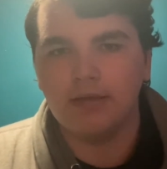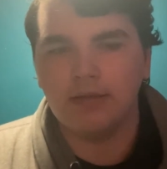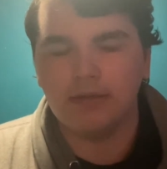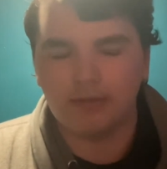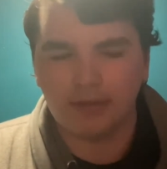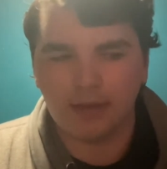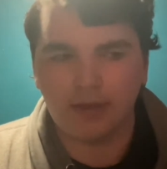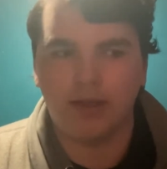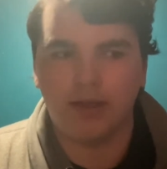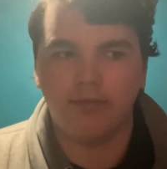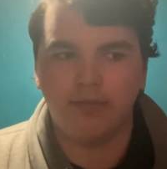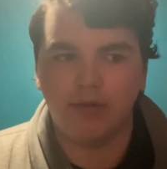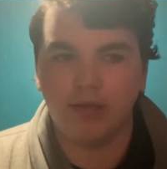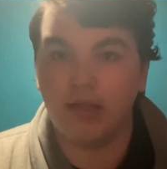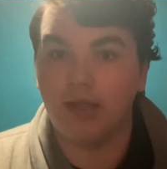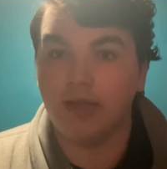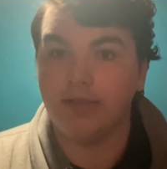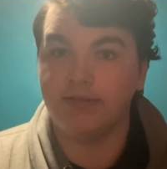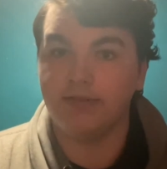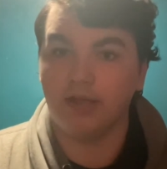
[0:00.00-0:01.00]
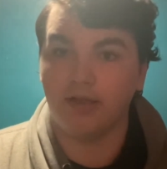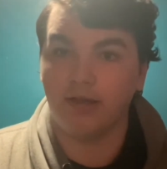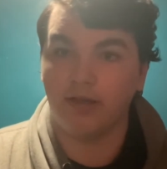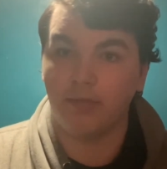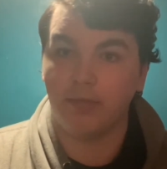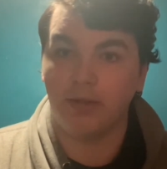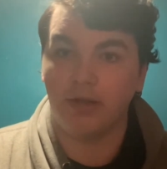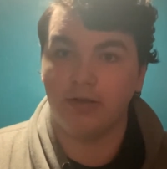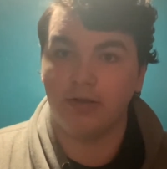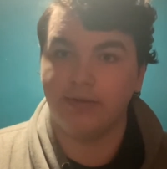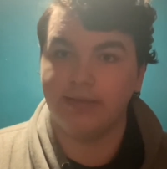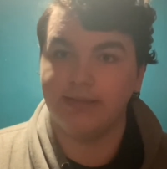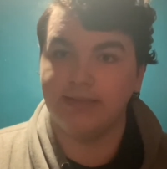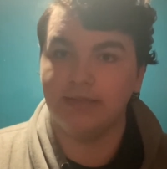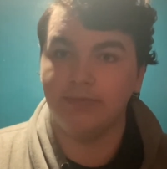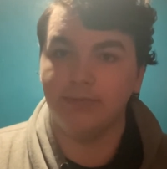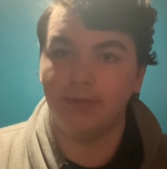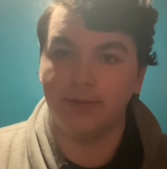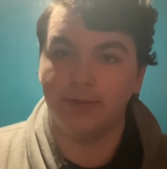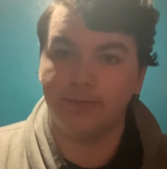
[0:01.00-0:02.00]
I have a lot to talk about. This
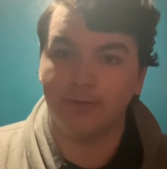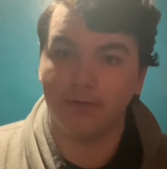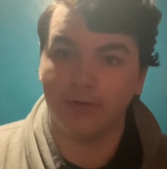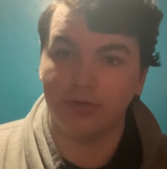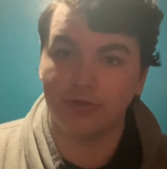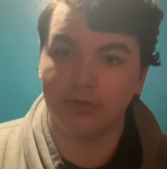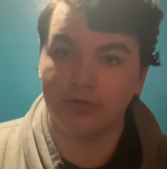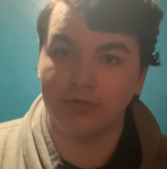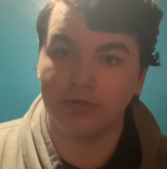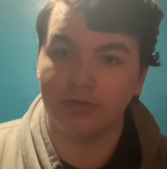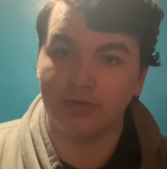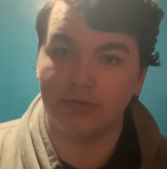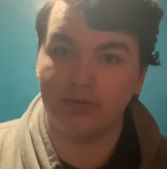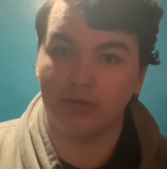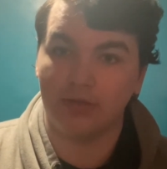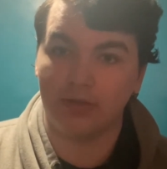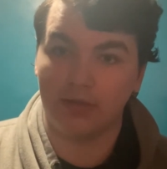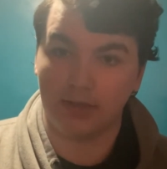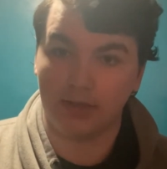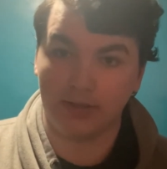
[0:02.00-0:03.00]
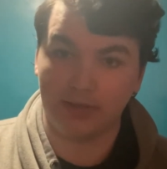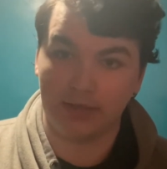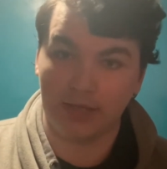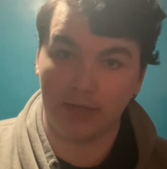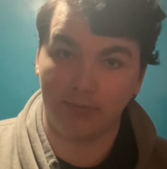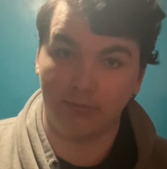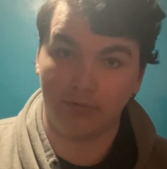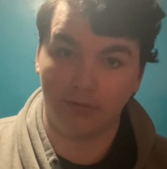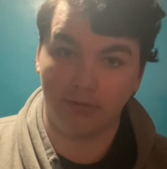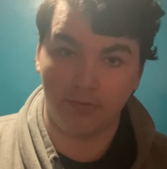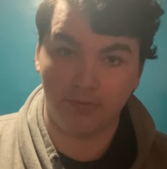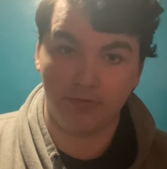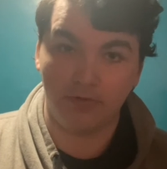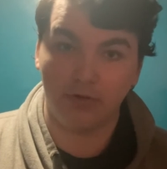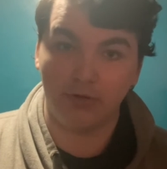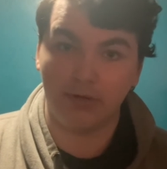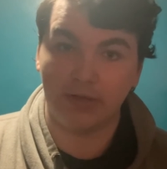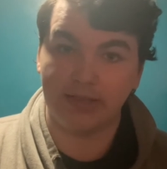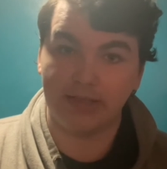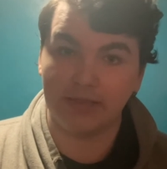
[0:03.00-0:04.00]
is my first on-camera
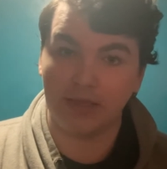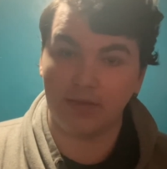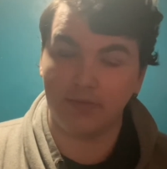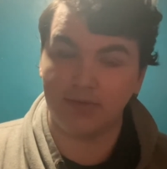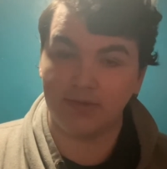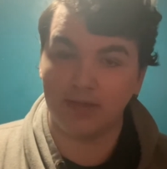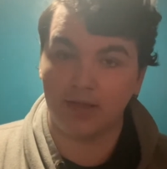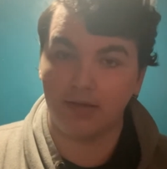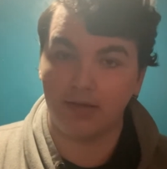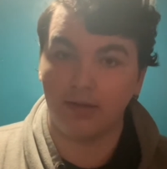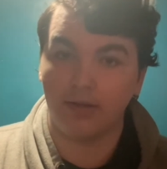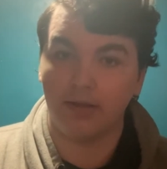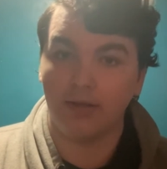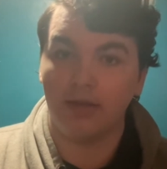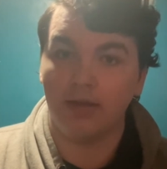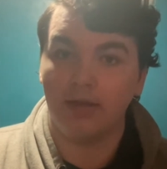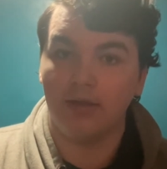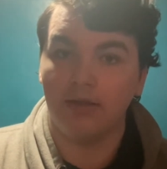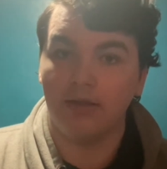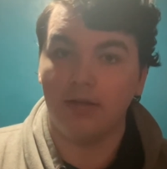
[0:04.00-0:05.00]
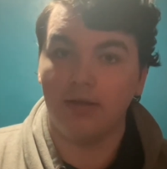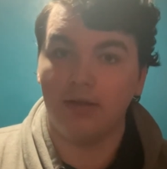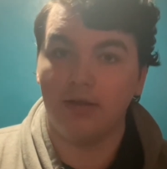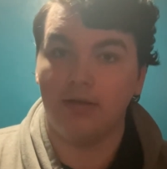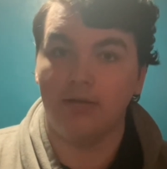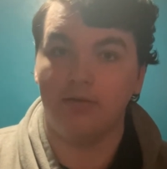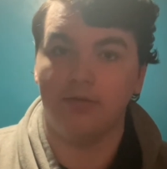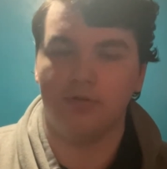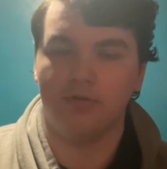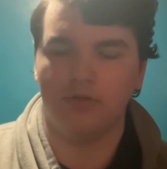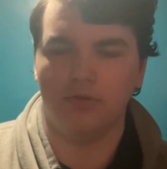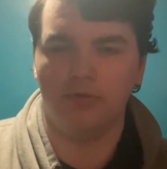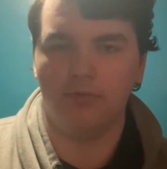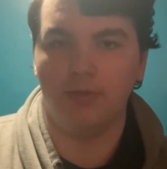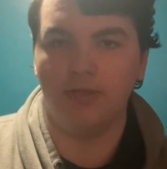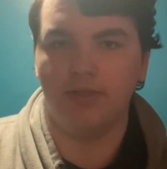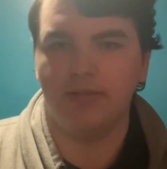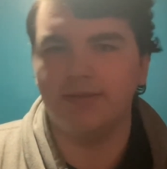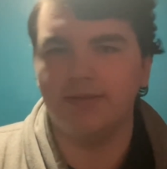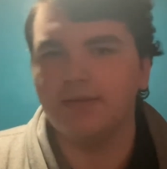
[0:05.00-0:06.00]
review, as I've said, in 2
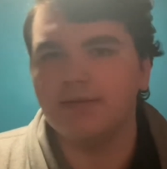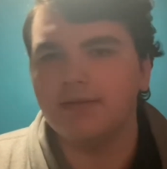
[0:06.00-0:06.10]
weeks.